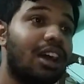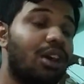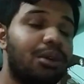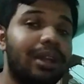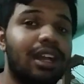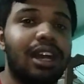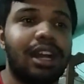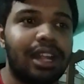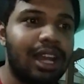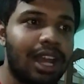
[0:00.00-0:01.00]
Oh my
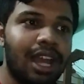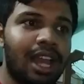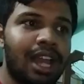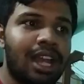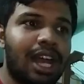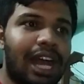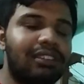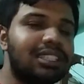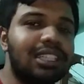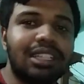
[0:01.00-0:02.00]
god. I
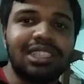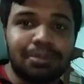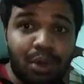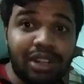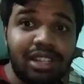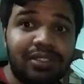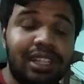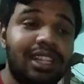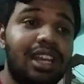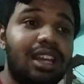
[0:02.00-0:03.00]
was a little disappointed
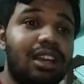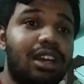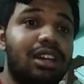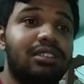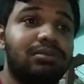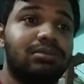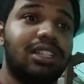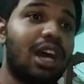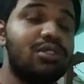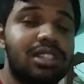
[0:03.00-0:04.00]
when they
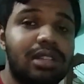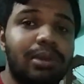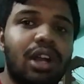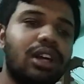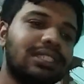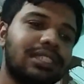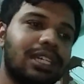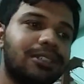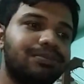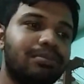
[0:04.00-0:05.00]
announced it because
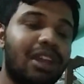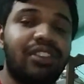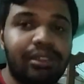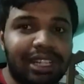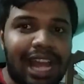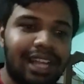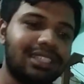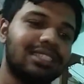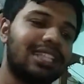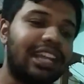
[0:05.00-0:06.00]
my favorite
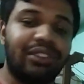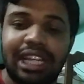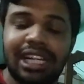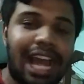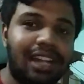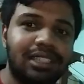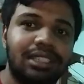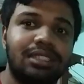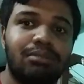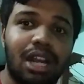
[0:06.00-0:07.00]
characters like Green
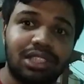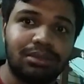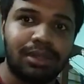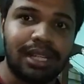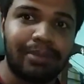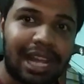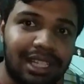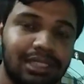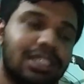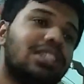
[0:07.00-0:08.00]
Lantern, Martian
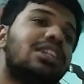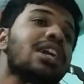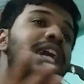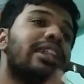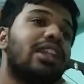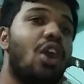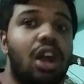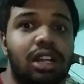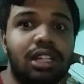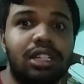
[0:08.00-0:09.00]
Manhunter, and
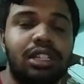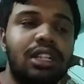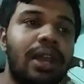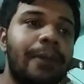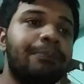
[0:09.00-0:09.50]
Hawk Girl